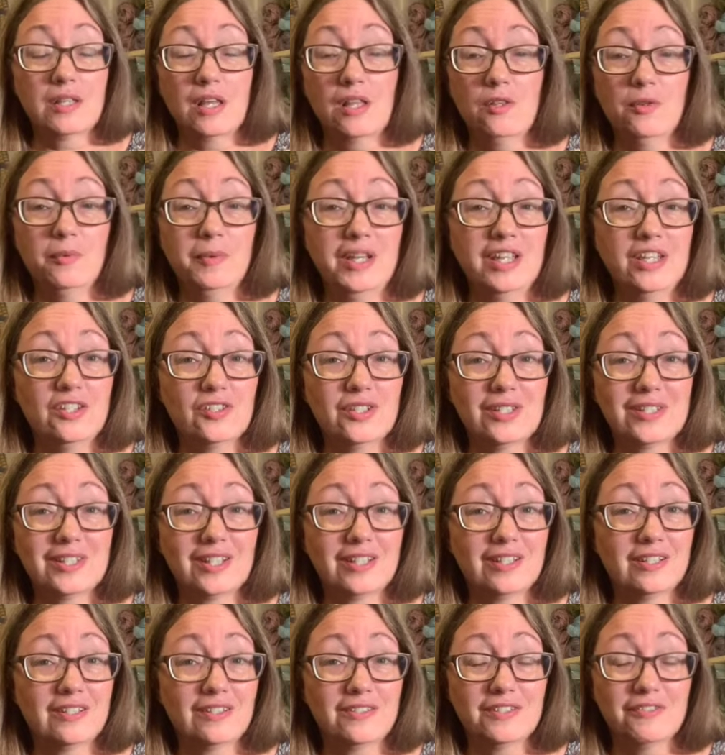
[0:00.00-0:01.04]
colorway is just a
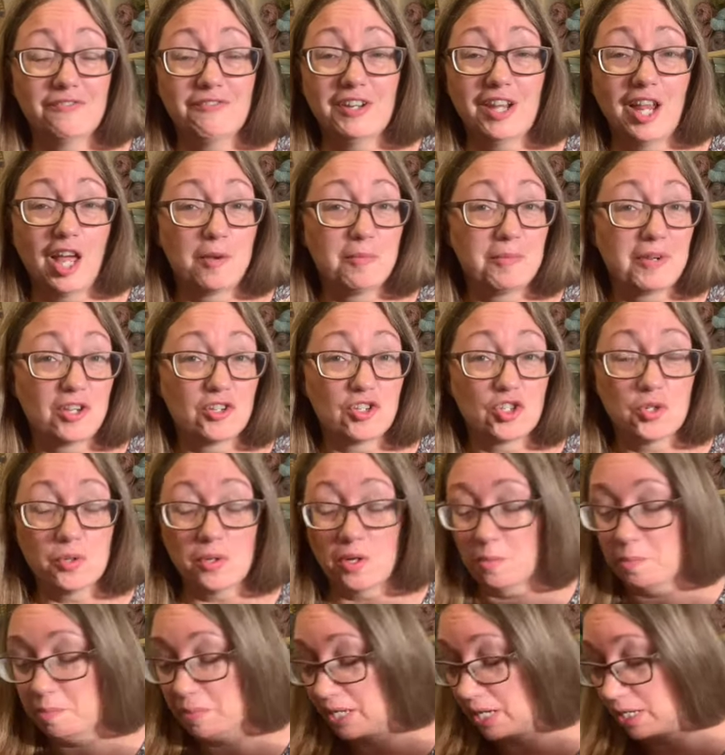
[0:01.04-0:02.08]
little different. I'm not
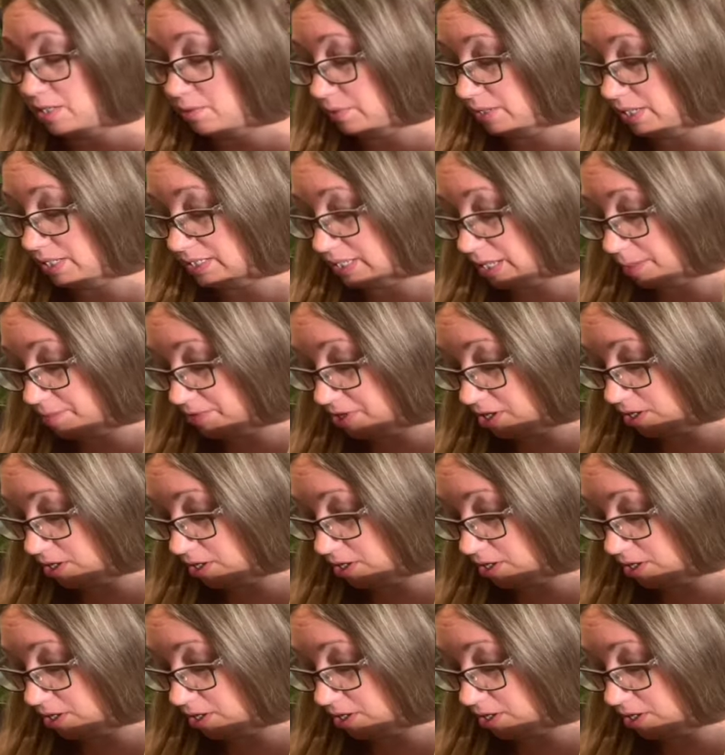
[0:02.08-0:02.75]
sure. But anyways, I'm